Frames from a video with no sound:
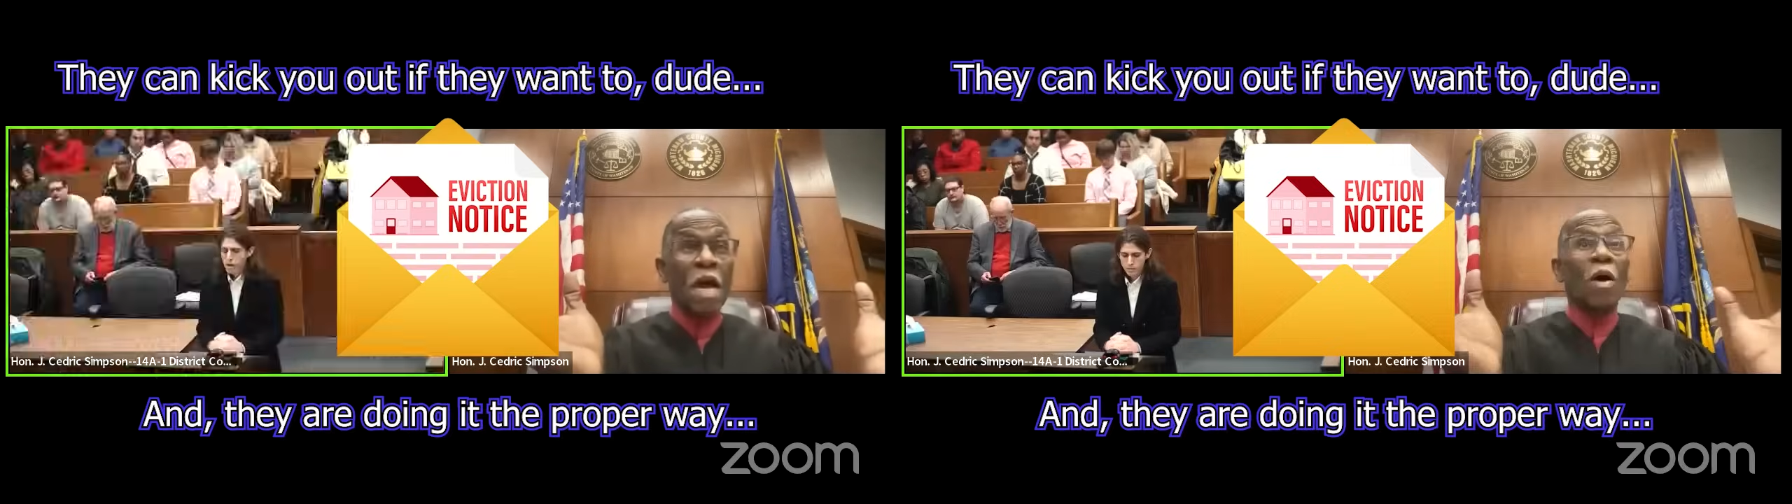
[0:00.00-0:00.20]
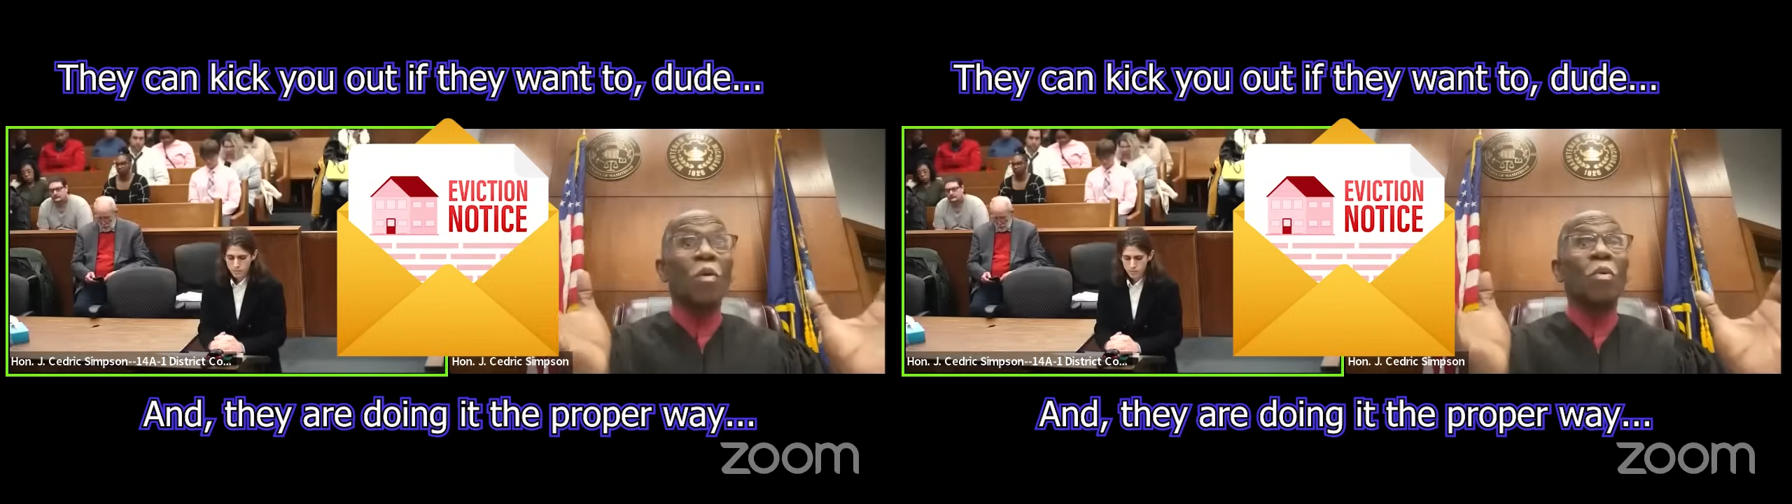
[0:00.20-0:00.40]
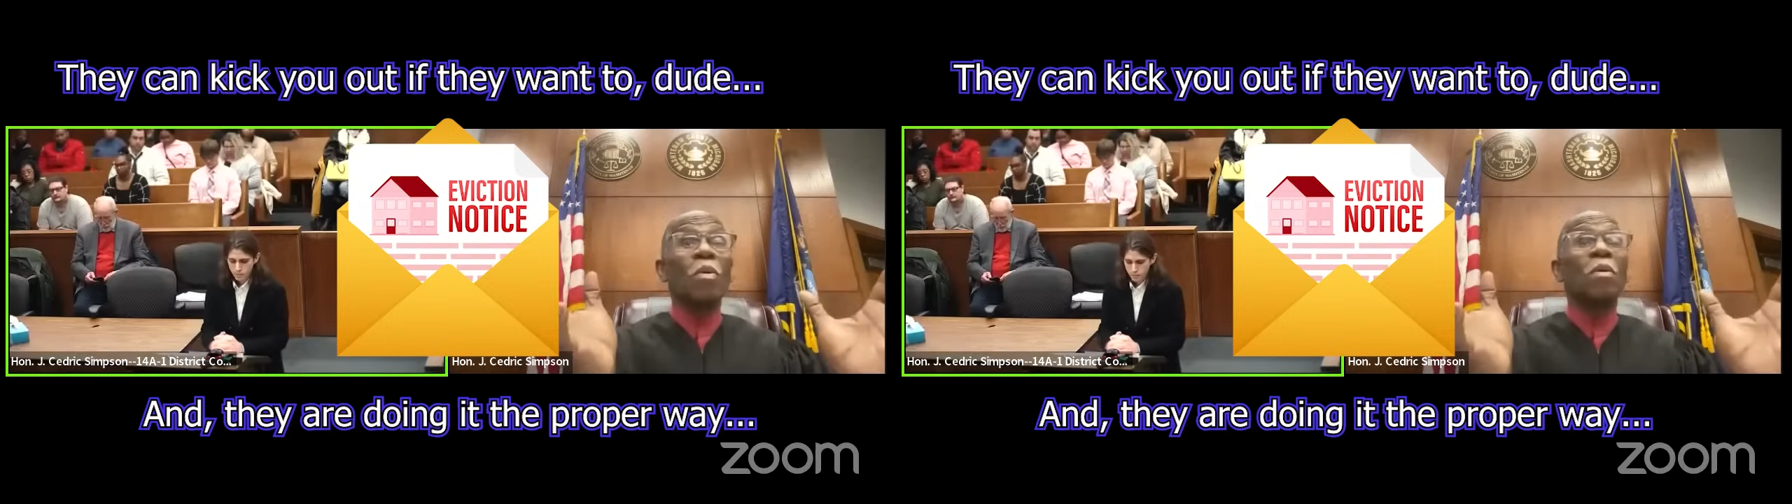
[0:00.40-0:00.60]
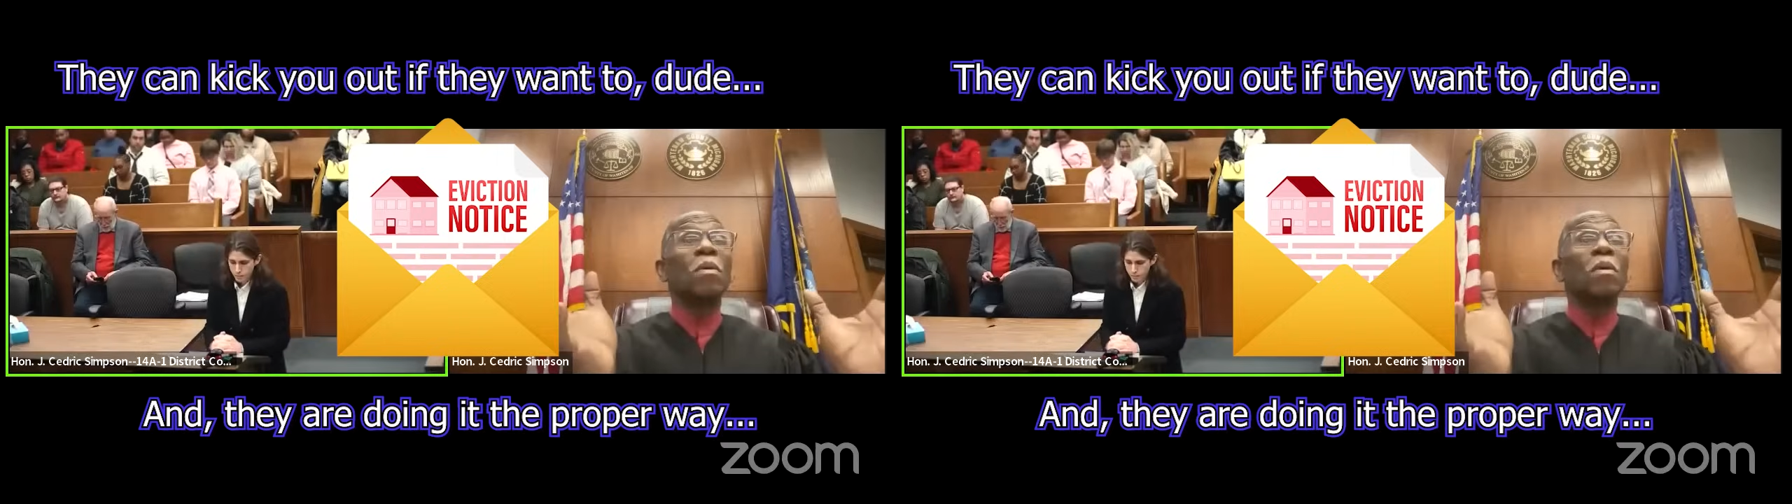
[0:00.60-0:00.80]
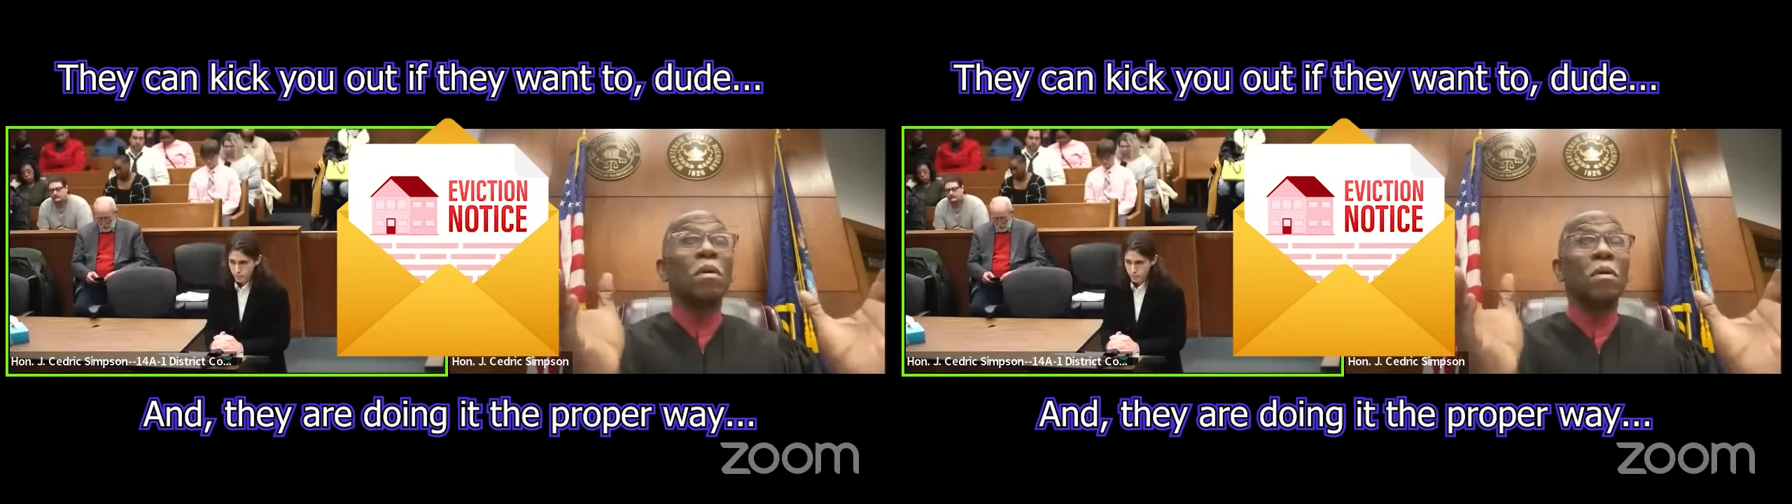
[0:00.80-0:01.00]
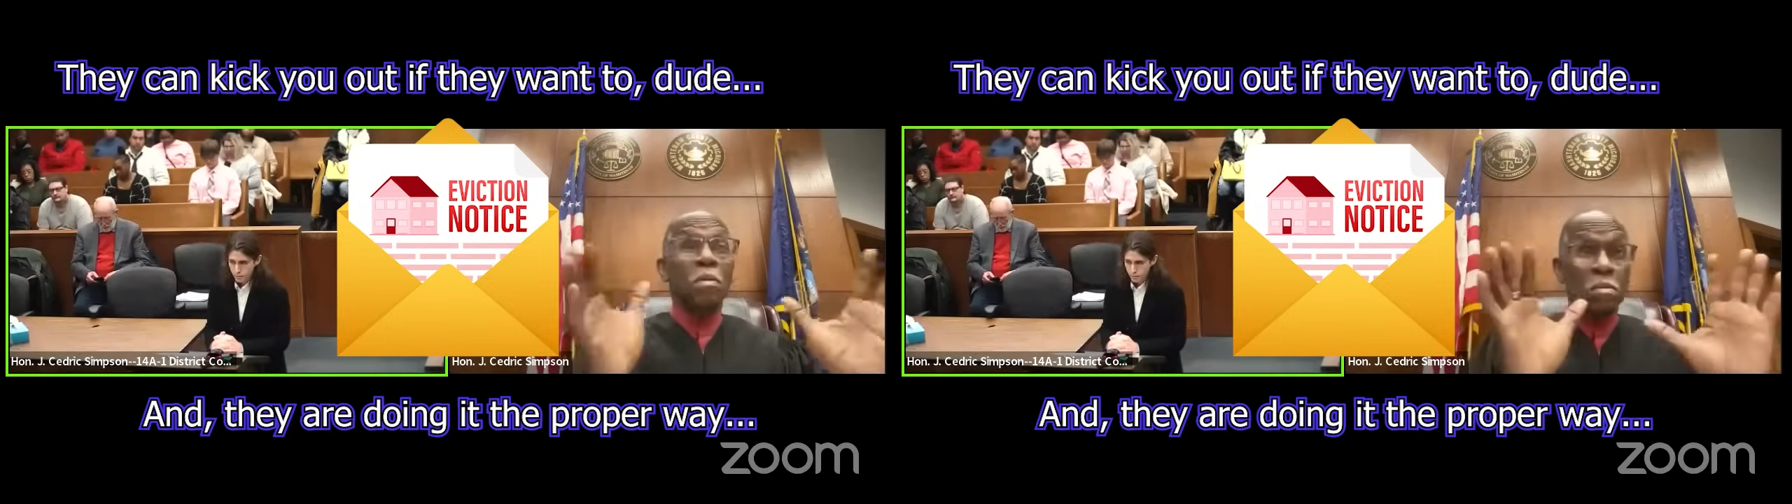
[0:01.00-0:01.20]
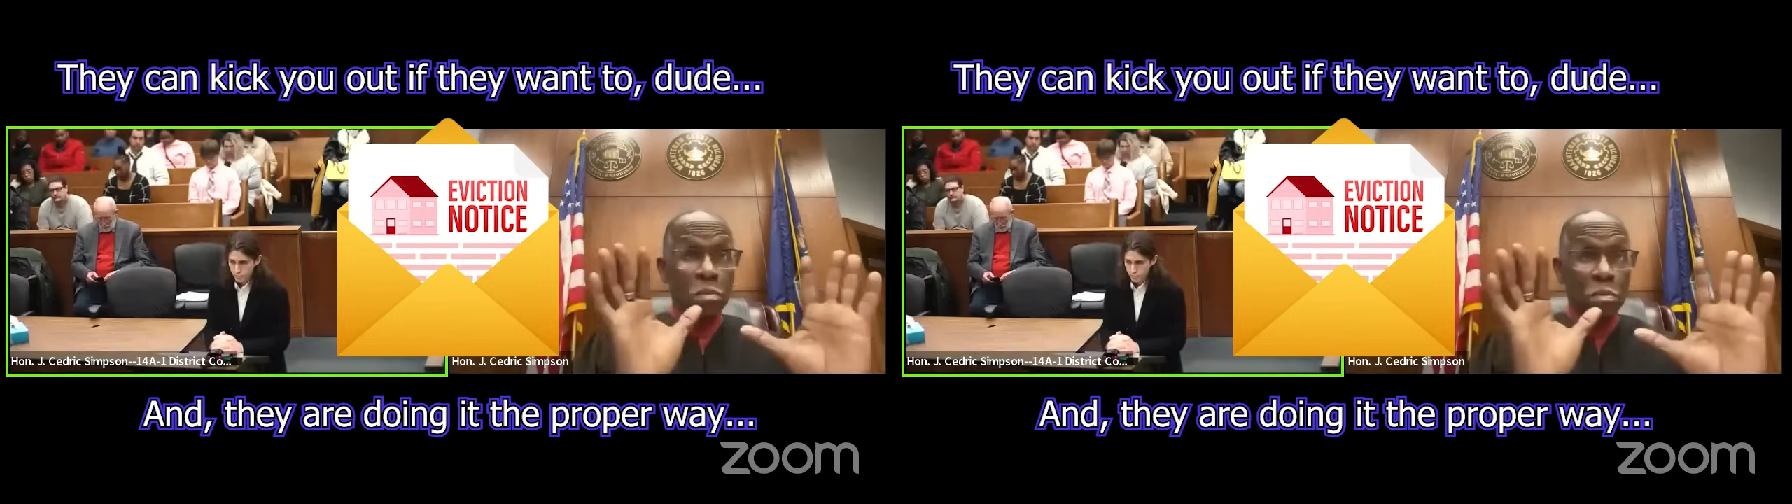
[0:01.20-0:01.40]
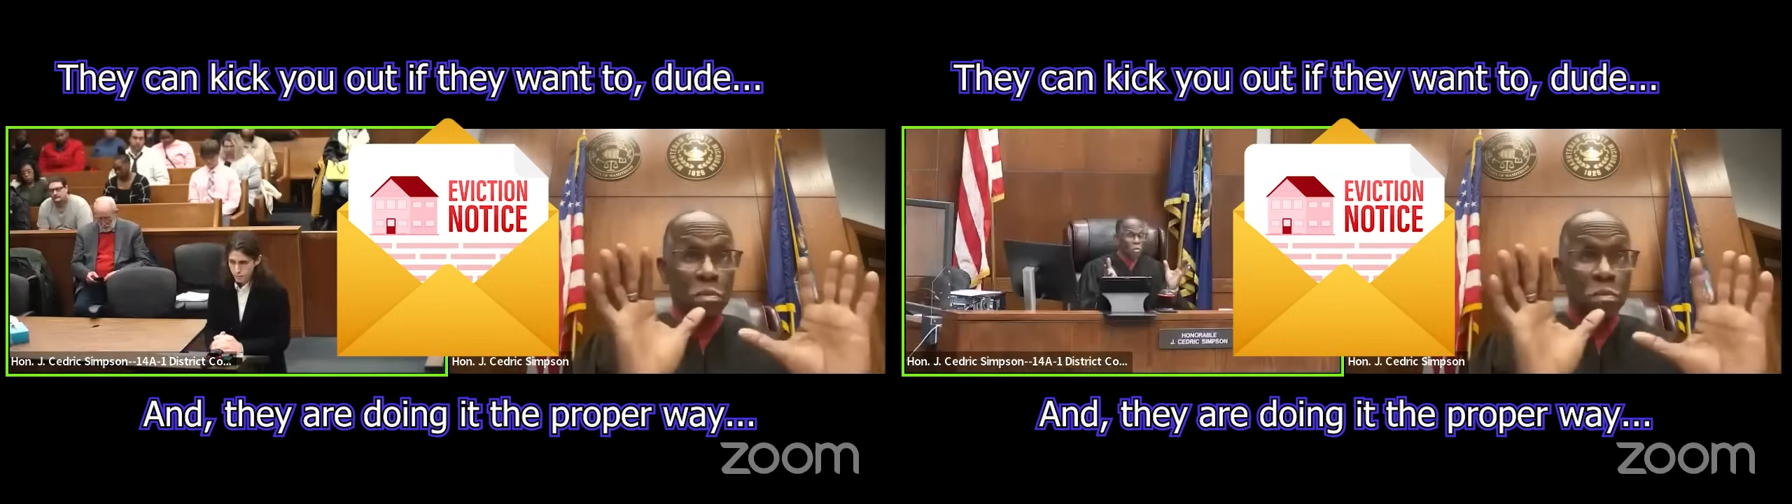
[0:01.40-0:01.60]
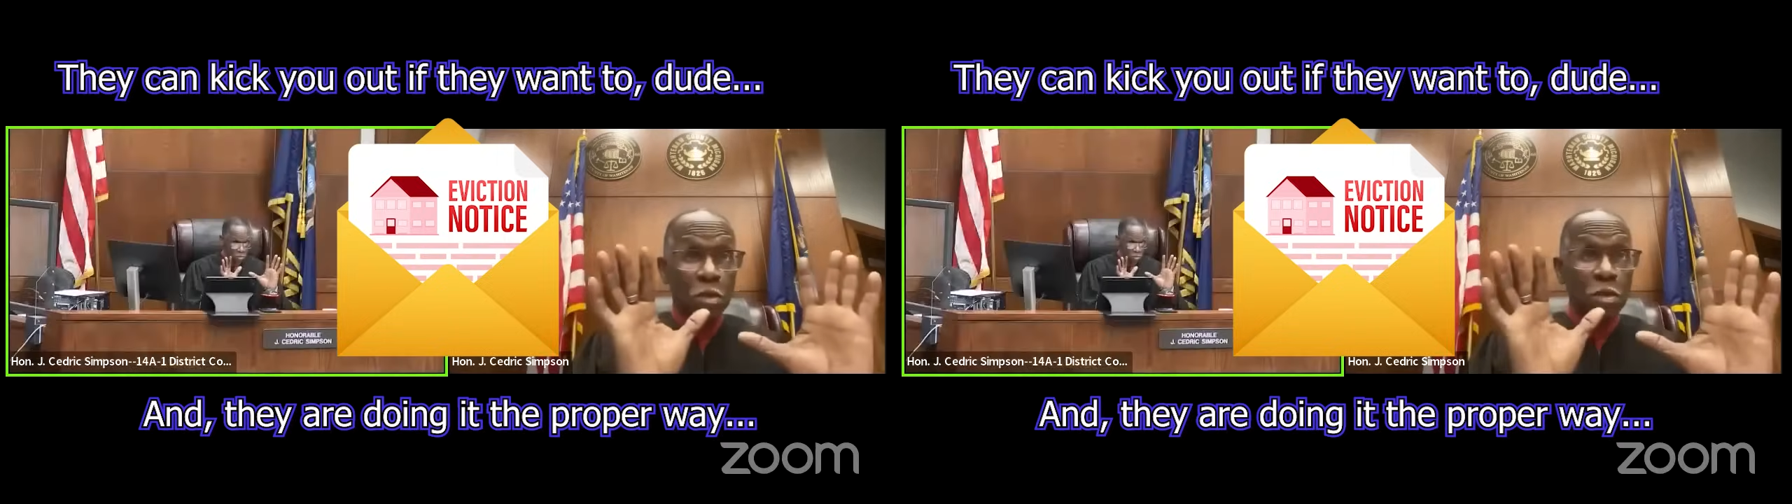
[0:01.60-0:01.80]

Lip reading: Now, just so